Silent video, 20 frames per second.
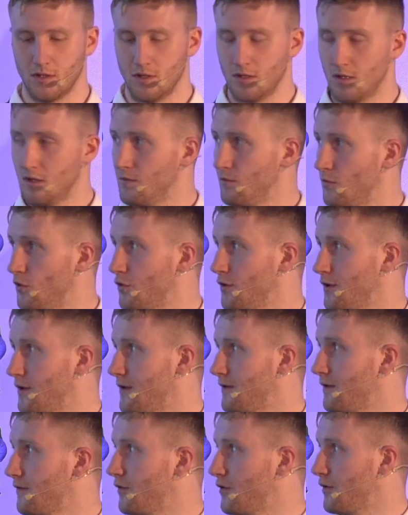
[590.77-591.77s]
more
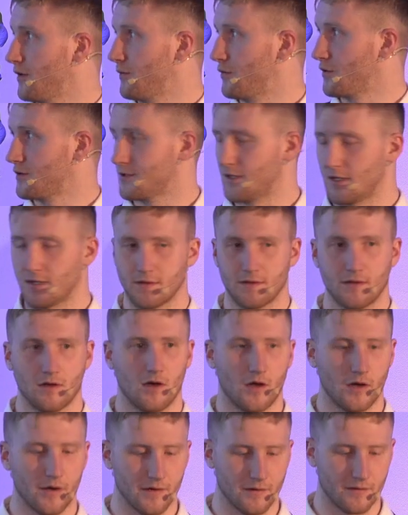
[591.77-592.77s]
than 30%
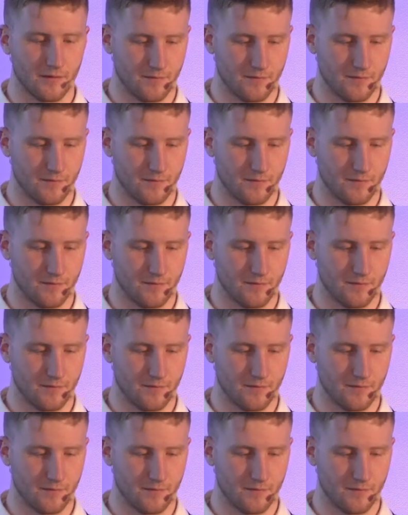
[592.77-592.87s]
higher.